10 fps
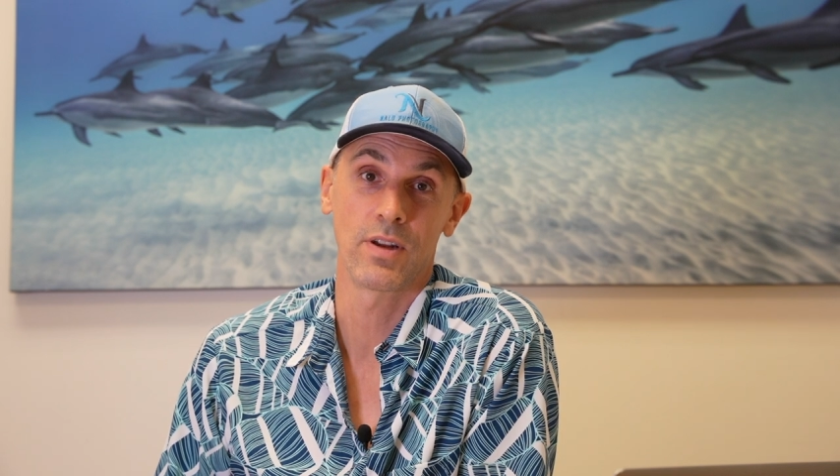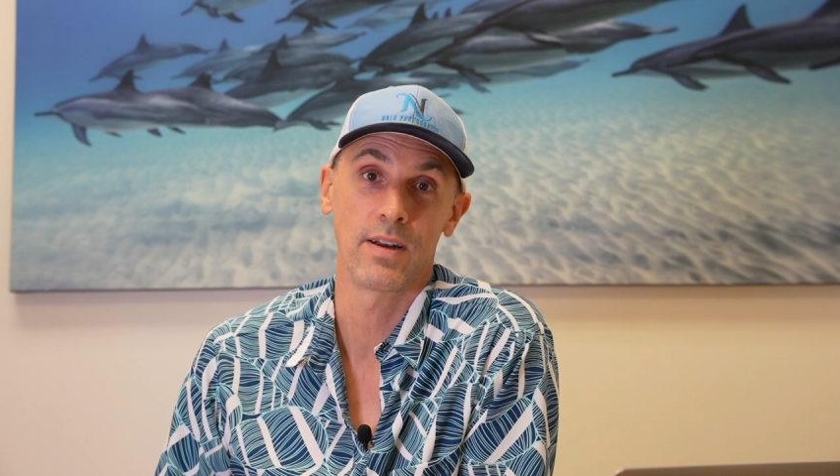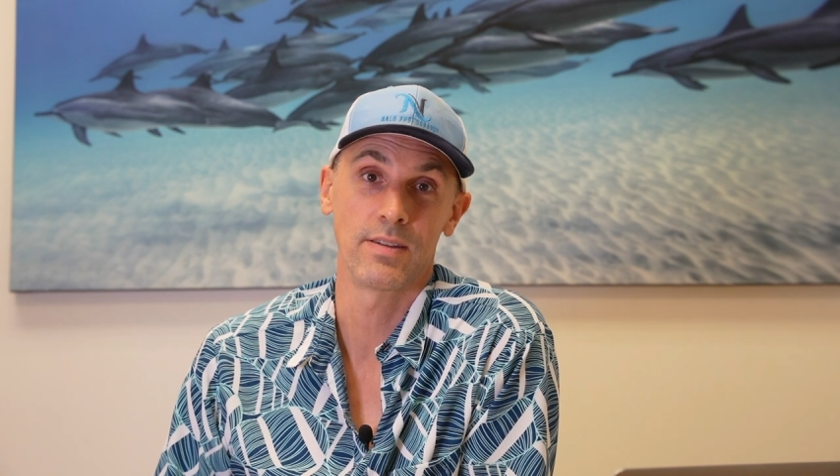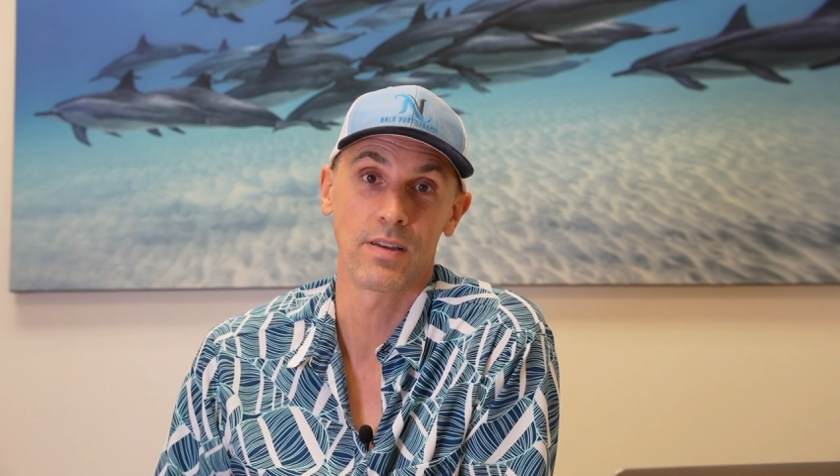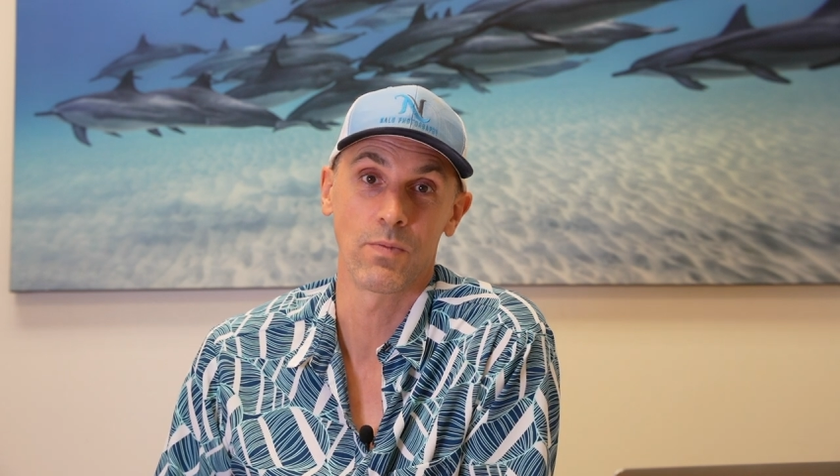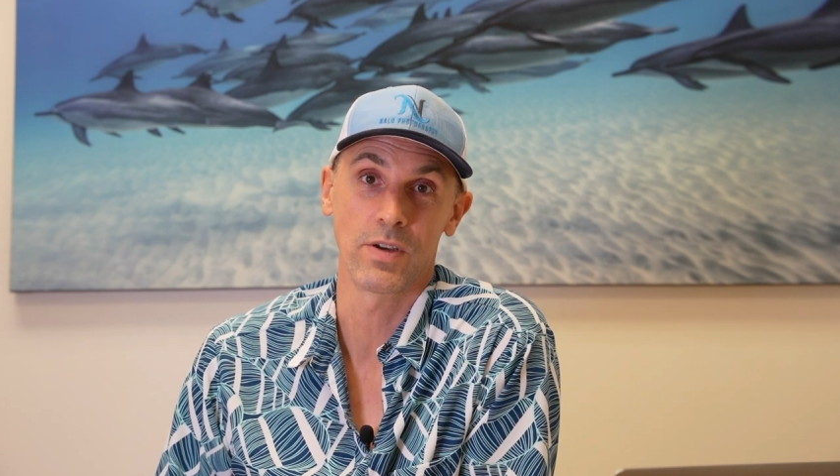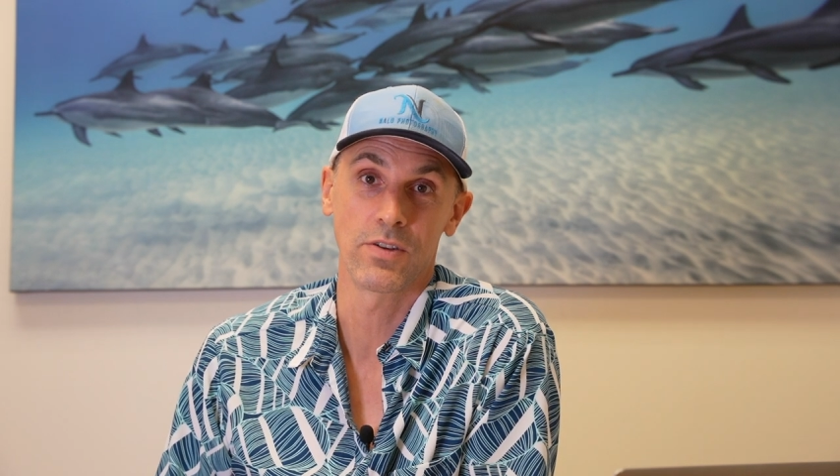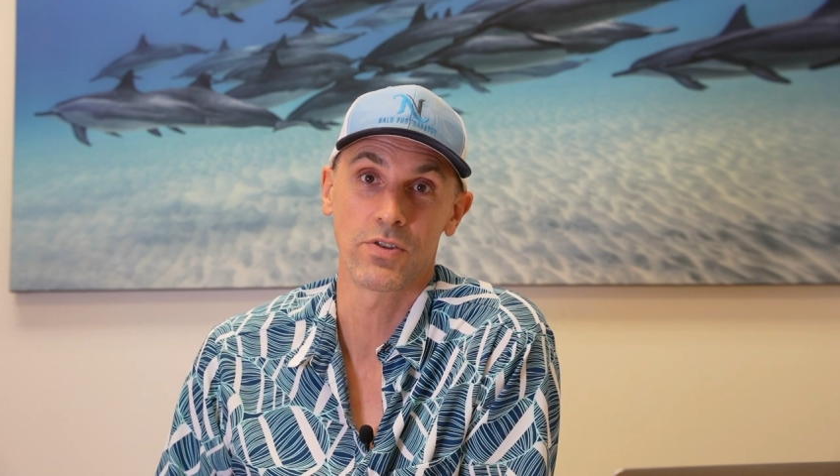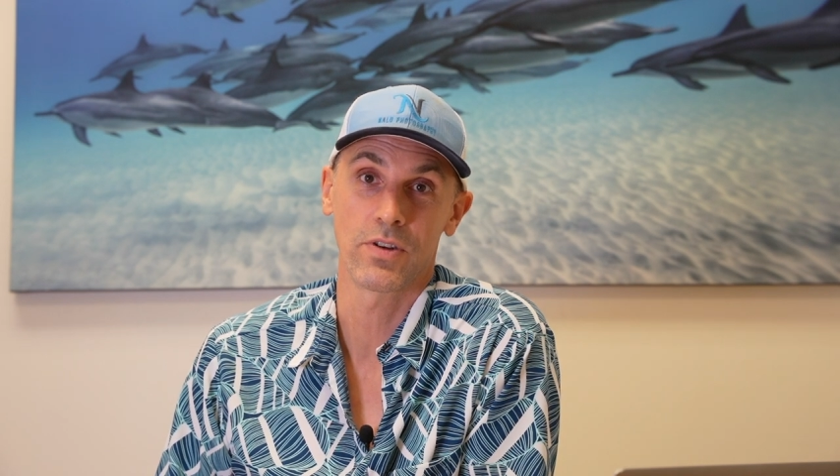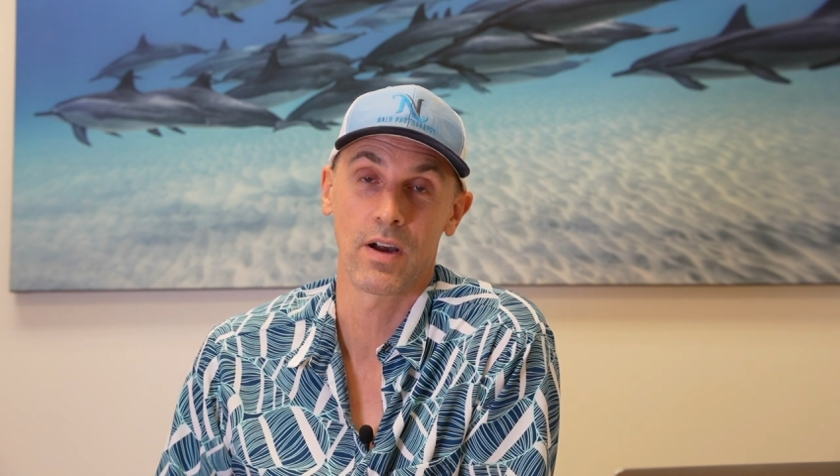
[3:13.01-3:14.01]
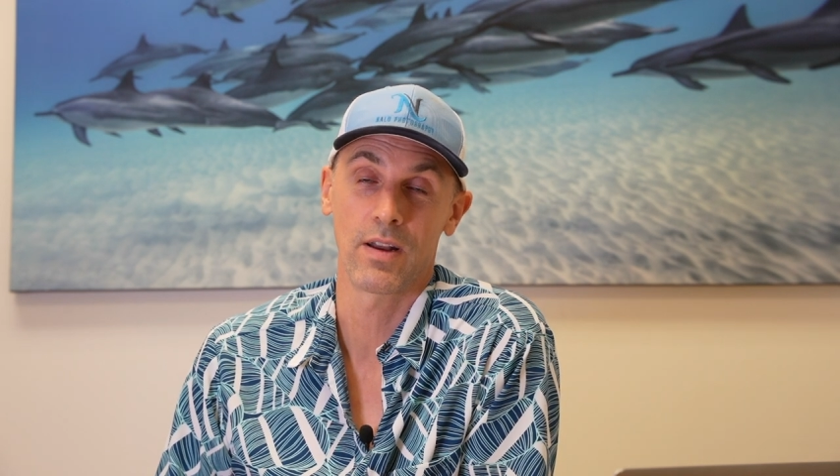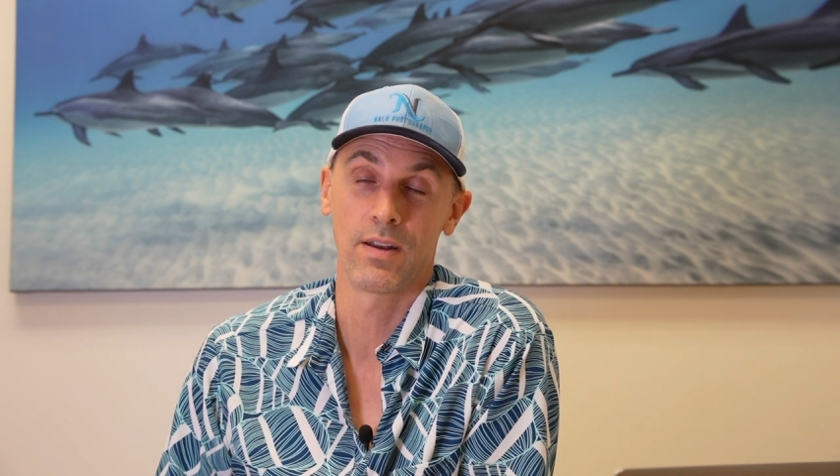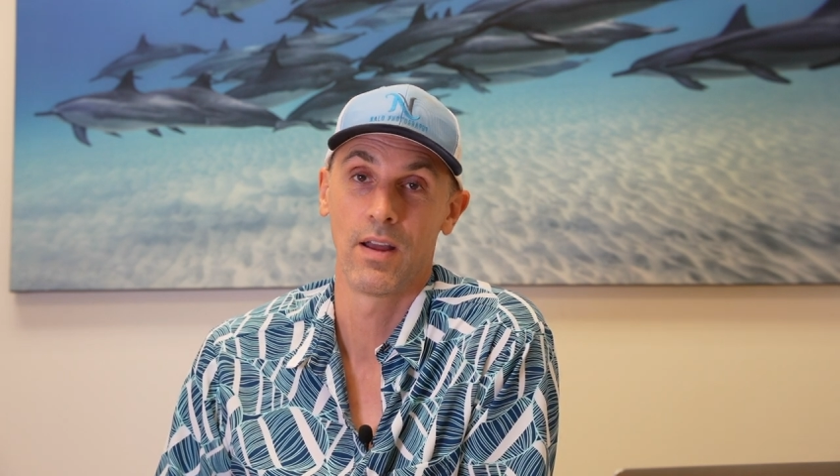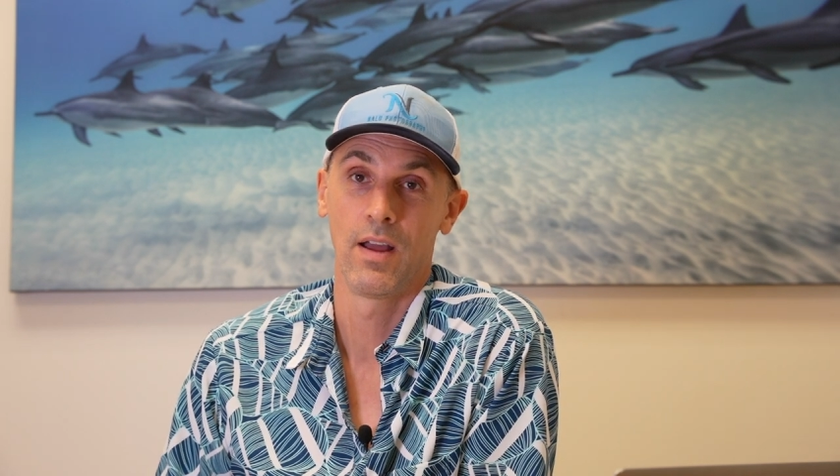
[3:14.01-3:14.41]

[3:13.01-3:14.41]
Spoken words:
I did some research on it.